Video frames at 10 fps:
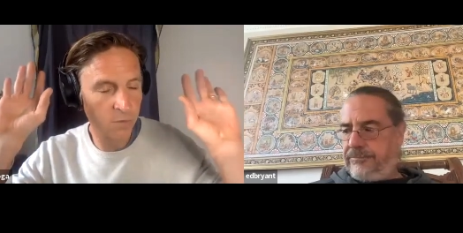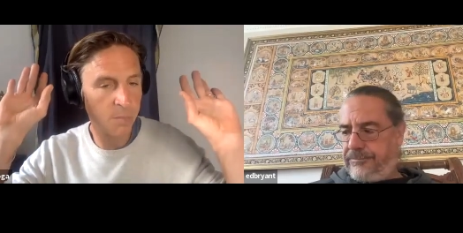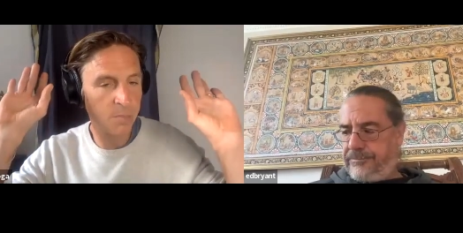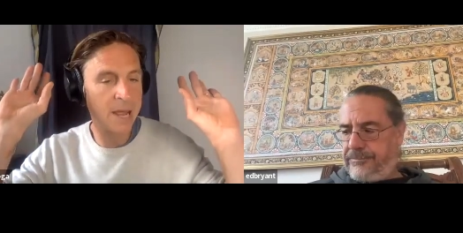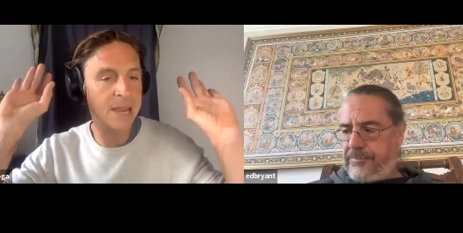Speaker 1: were at
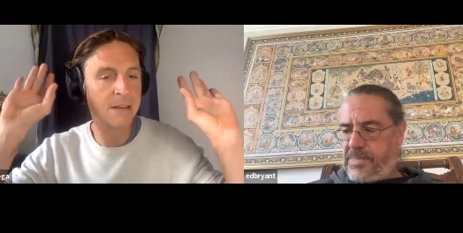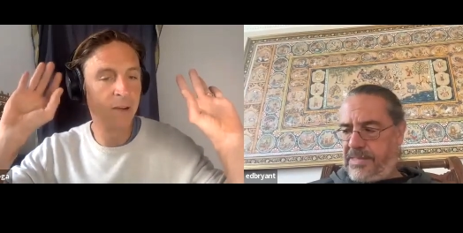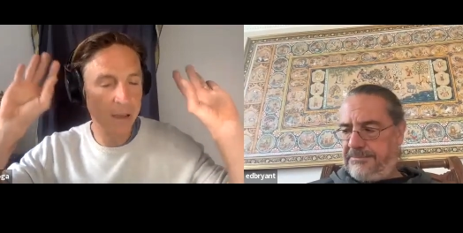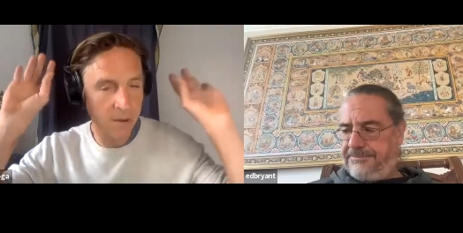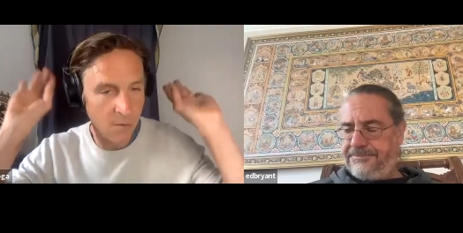play
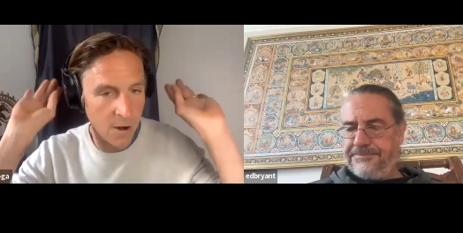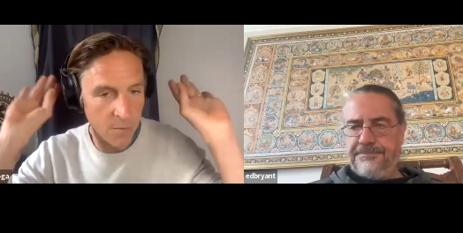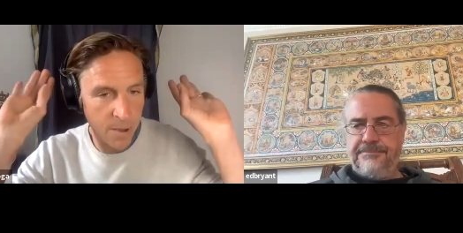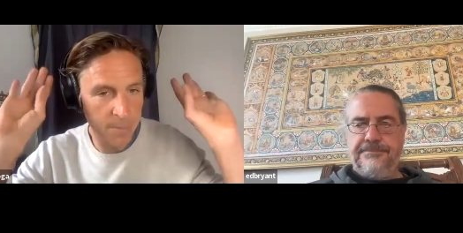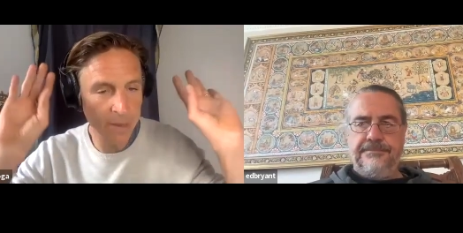right you're only
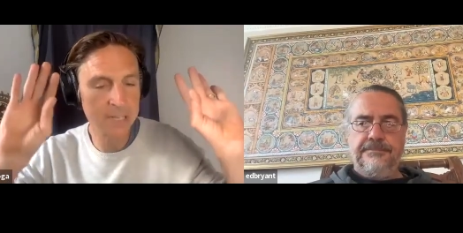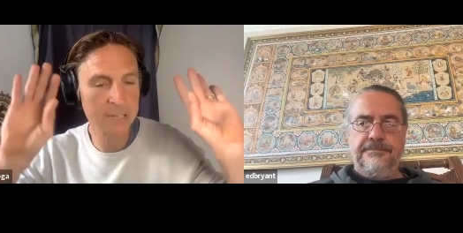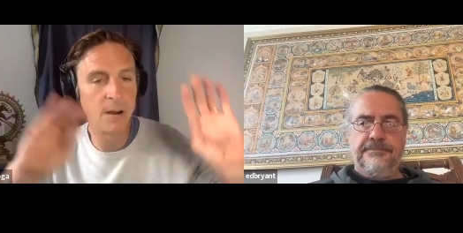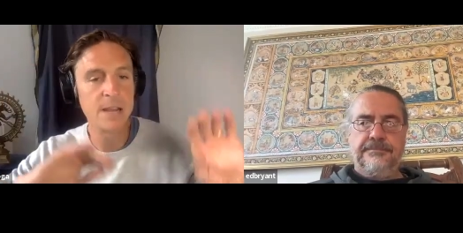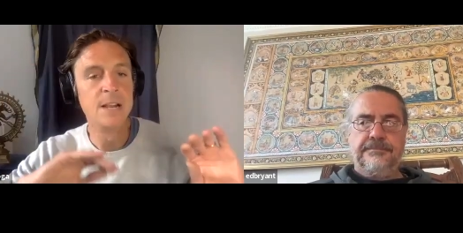puppets
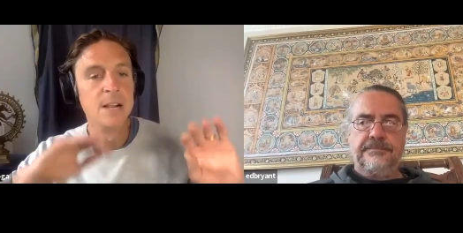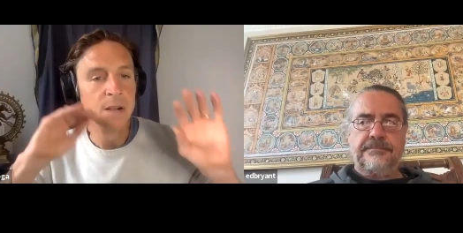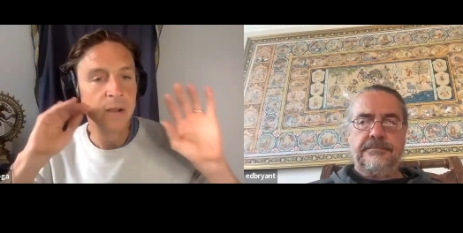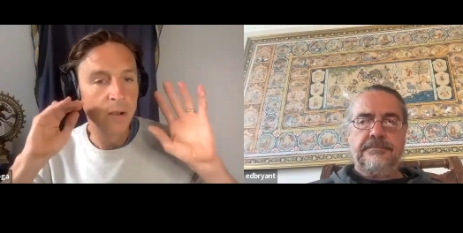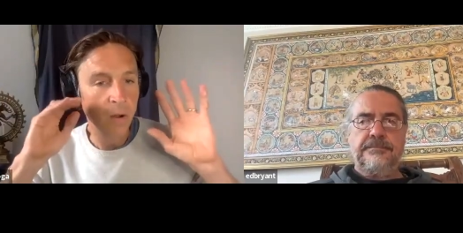right
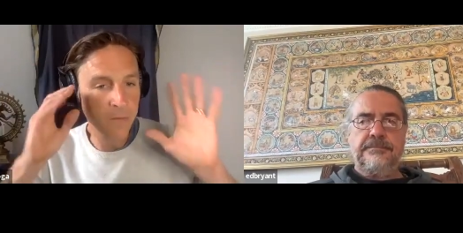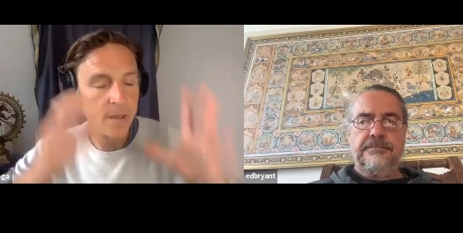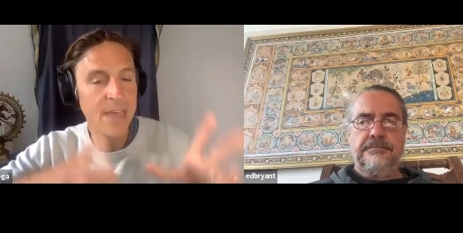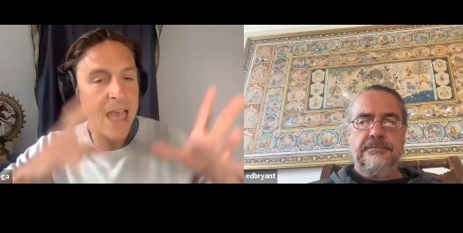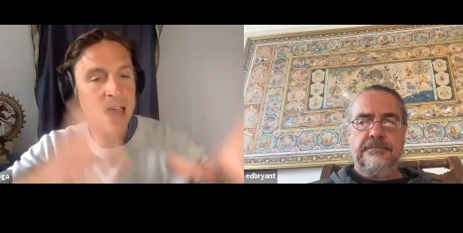on the
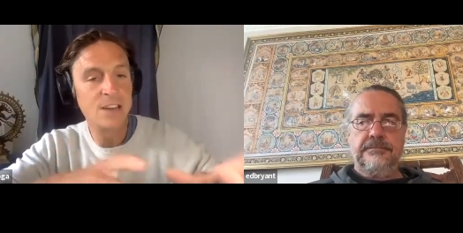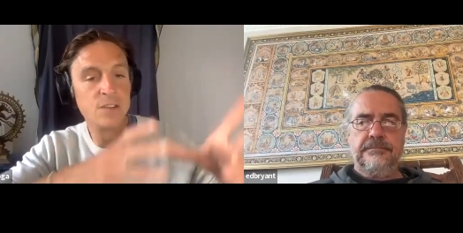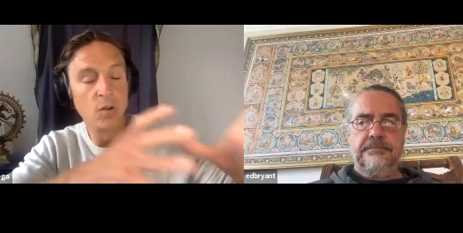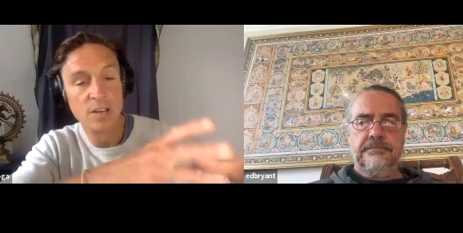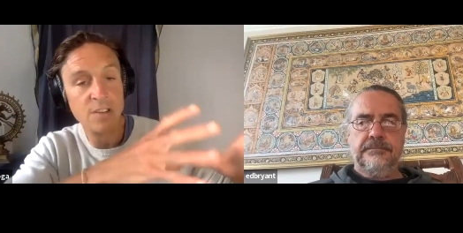other hand, you've
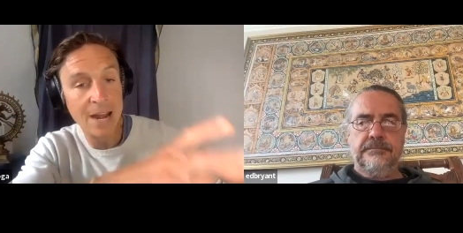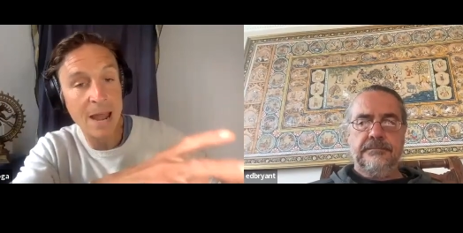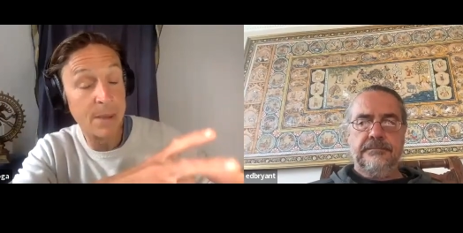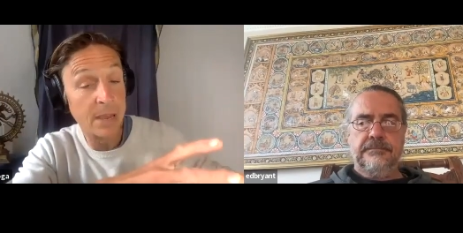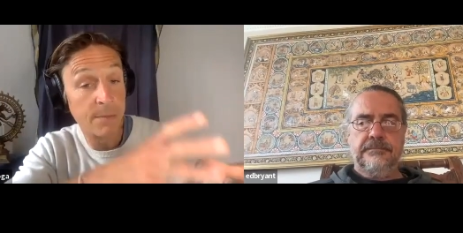got a
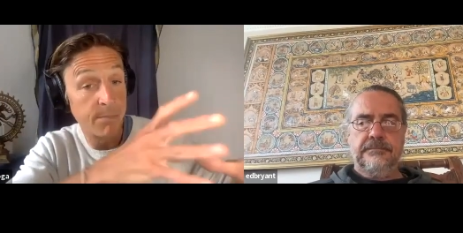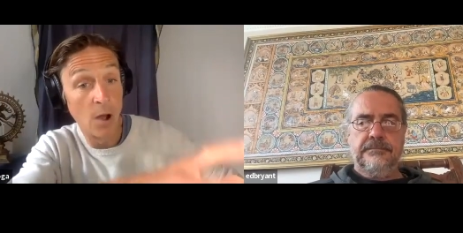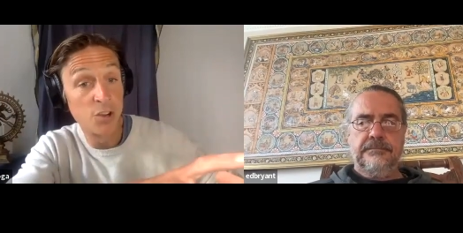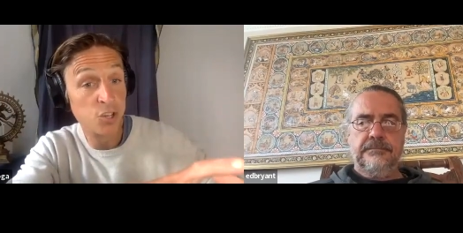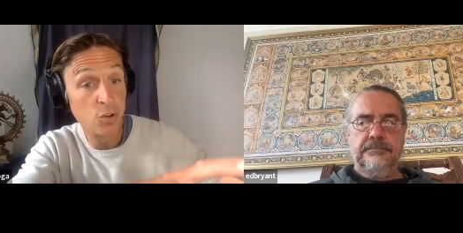dynamic
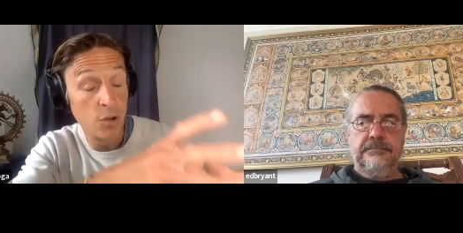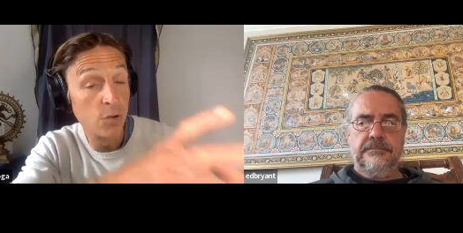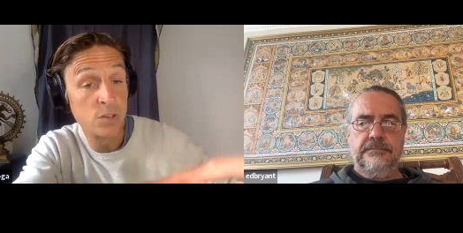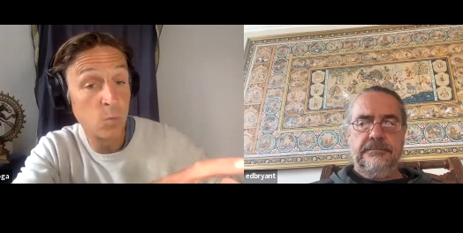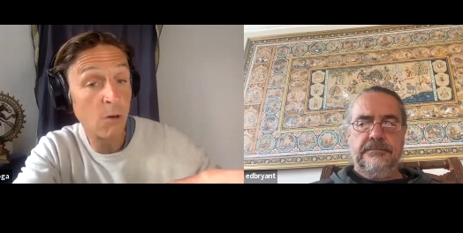Arjuna who's
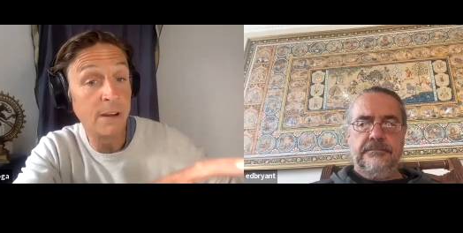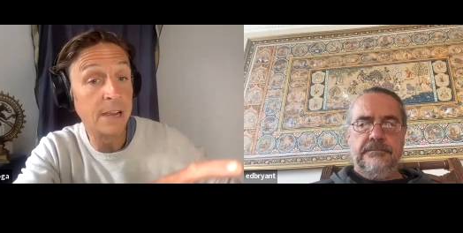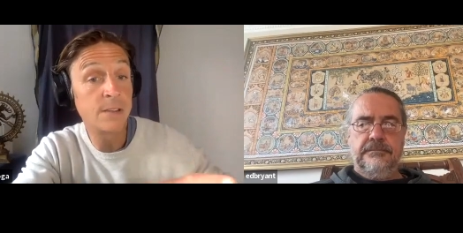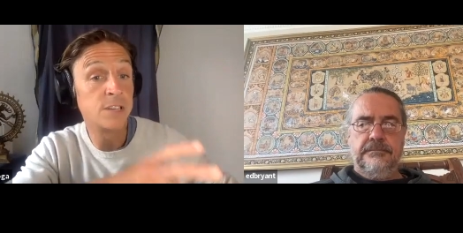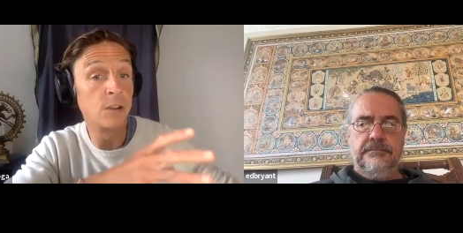a warrior,
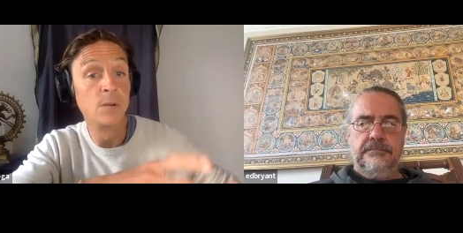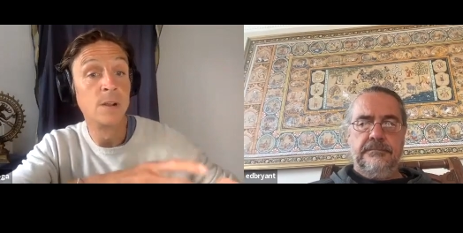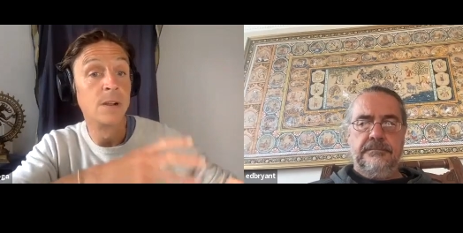so